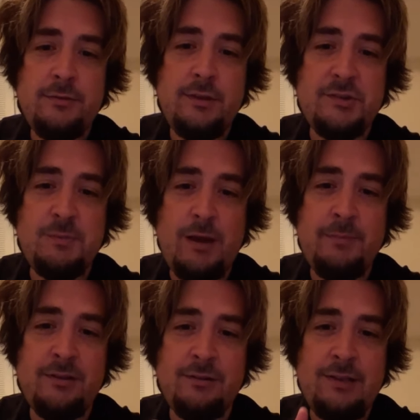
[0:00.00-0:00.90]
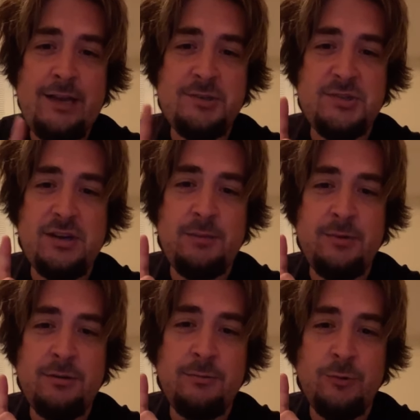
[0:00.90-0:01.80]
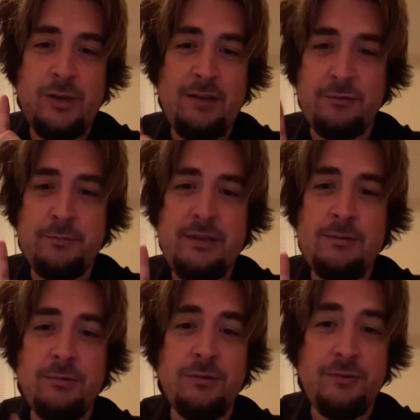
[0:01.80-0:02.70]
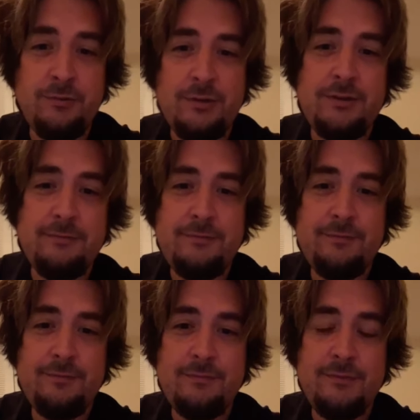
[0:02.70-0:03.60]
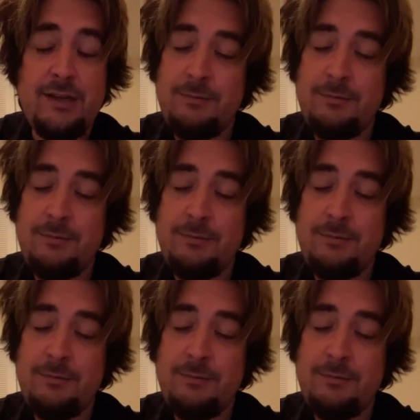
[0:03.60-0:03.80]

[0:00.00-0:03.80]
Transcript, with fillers: this might be the last time I will ever be able to do it.